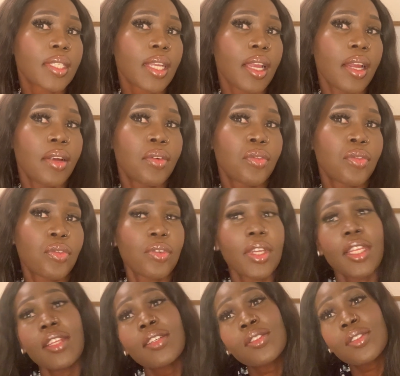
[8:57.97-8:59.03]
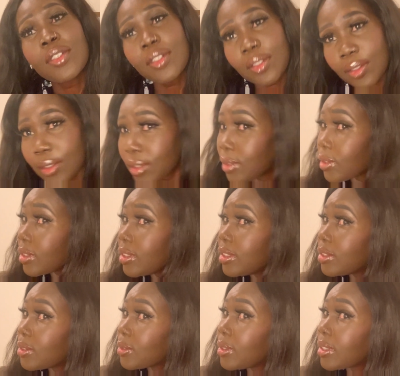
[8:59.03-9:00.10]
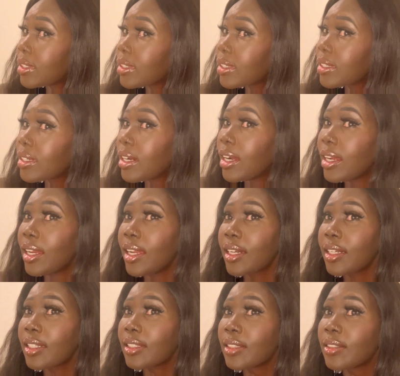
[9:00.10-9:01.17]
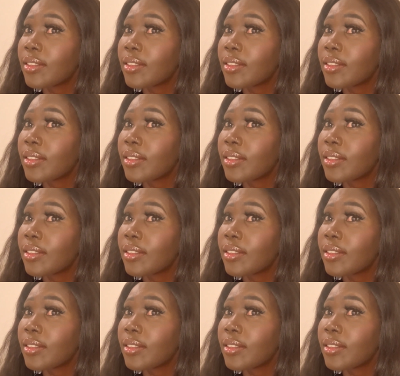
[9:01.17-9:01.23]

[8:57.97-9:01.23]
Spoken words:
I'm feeling so good with this one. I like it.